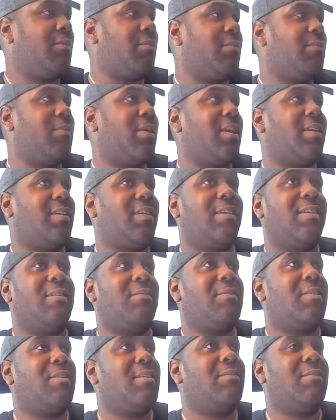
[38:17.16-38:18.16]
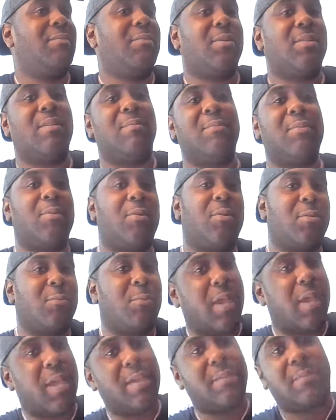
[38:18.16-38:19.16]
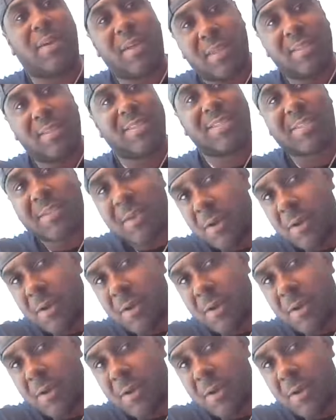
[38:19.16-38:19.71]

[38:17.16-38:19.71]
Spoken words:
I'll come back here, whatever. I'm Columbia all the way, buddy. Let's